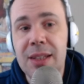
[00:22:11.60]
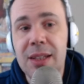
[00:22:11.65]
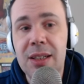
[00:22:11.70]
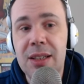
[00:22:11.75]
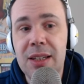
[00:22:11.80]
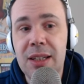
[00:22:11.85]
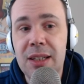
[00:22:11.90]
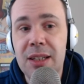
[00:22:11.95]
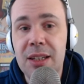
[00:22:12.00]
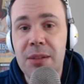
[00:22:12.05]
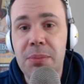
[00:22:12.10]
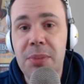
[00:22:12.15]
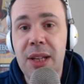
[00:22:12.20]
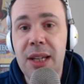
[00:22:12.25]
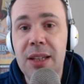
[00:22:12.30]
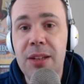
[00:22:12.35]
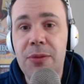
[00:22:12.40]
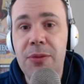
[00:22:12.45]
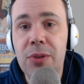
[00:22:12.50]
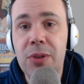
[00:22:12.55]
just to play
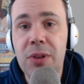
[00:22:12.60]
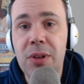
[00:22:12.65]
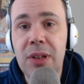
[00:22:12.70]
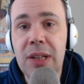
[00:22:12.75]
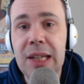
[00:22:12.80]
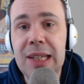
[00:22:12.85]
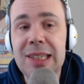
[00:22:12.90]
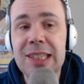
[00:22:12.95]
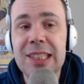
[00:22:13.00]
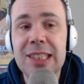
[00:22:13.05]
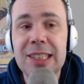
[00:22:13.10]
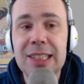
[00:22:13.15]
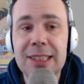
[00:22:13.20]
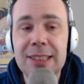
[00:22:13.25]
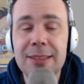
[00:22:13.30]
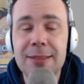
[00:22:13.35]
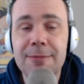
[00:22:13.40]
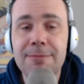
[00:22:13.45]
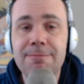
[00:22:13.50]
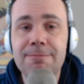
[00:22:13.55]
the full lead.
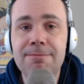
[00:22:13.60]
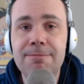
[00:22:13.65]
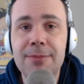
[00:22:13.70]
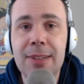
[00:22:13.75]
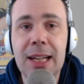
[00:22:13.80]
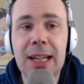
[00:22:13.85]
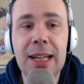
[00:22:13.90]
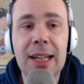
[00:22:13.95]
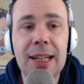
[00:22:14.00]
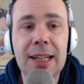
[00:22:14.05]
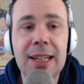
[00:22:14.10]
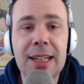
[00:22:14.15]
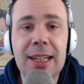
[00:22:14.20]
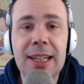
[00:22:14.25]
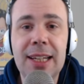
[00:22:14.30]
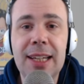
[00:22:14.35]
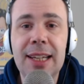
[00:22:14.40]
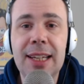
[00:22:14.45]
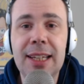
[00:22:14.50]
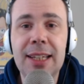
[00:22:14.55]

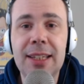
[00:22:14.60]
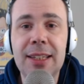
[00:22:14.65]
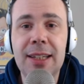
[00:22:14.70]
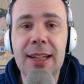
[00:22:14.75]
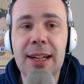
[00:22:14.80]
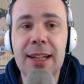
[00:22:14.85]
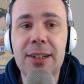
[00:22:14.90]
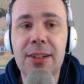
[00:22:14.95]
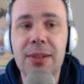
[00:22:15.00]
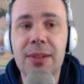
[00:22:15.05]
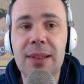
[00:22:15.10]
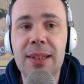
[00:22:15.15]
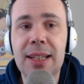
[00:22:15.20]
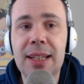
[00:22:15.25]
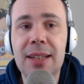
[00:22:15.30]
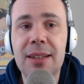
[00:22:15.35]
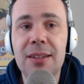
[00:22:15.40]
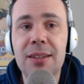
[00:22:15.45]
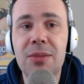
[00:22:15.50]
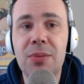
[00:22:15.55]
I don't
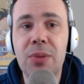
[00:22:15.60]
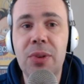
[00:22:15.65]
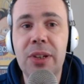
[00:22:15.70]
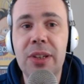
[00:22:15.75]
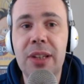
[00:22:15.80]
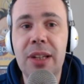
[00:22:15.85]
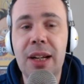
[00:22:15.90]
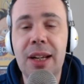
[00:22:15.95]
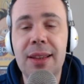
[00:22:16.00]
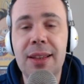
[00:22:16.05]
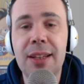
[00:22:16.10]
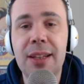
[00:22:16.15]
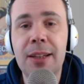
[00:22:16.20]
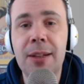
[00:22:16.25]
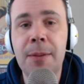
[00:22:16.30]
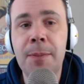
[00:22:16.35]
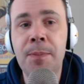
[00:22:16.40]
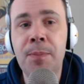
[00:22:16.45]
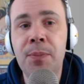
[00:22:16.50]
think it's worth it. I think